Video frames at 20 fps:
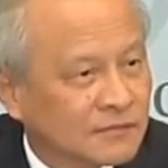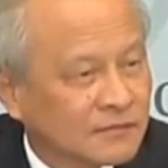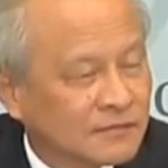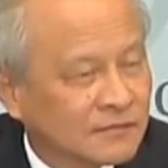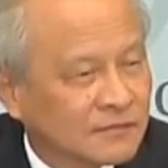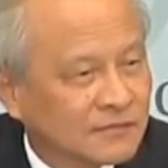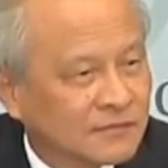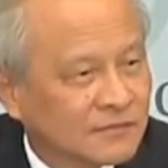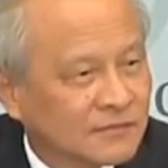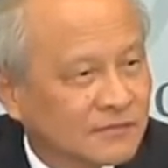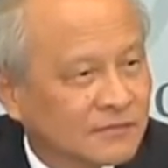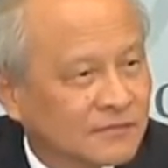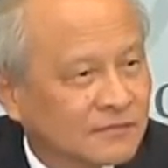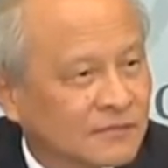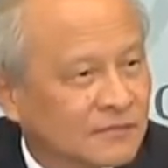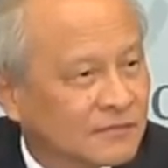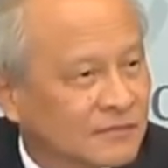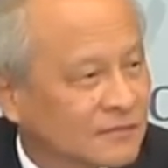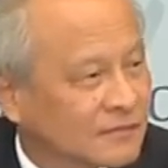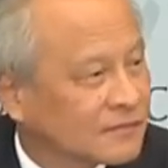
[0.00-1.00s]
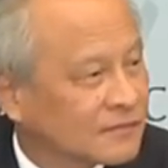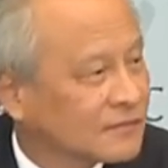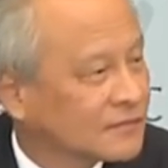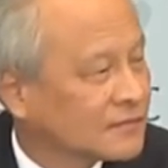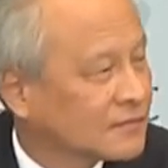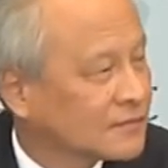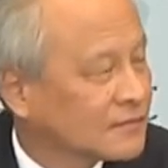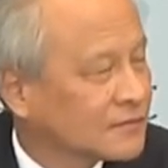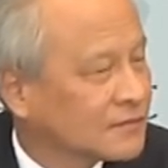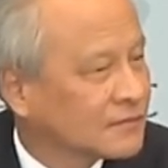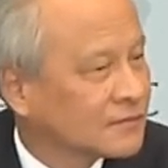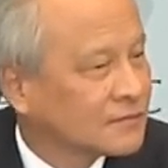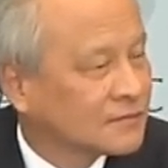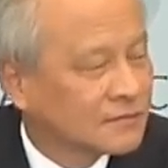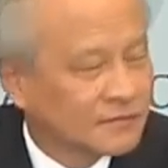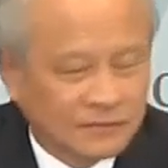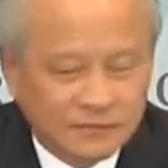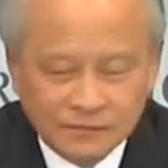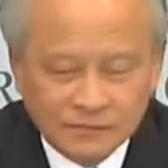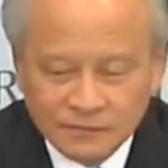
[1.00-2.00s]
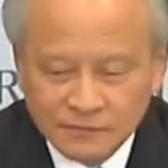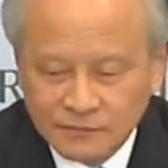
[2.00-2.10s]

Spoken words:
[no speech]